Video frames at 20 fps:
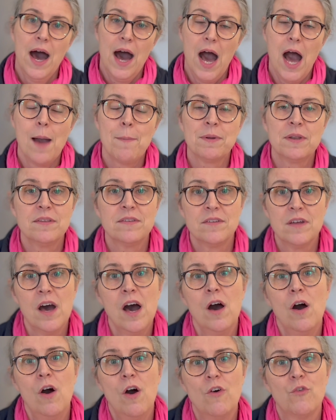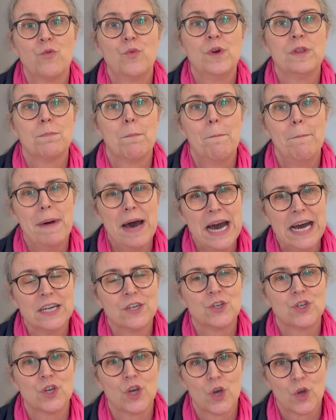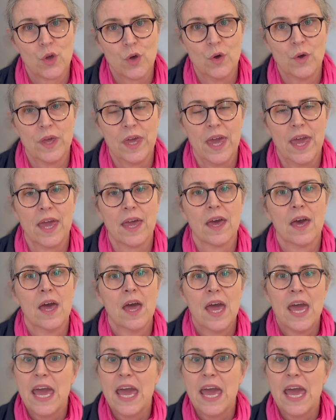I'm going to start off with batch cooking.